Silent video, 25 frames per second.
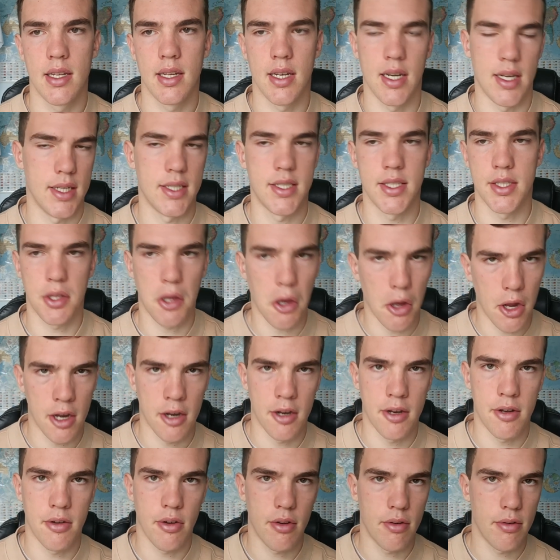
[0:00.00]
and this is
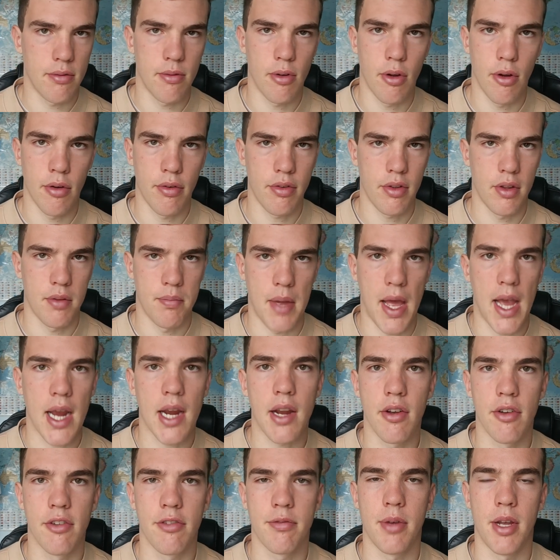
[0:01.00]
going off the
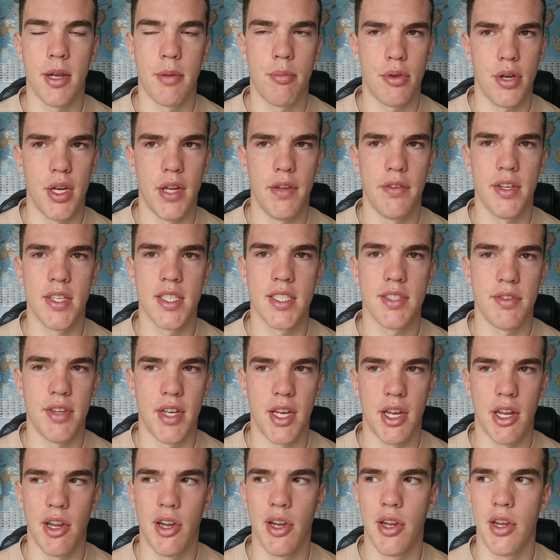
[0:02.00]
back of my previous
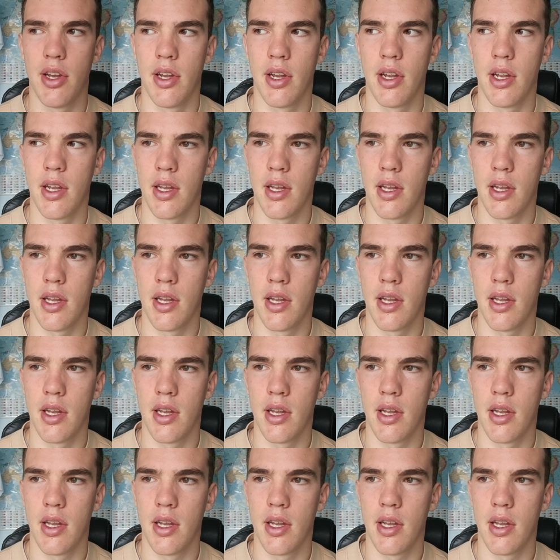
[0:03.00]
video.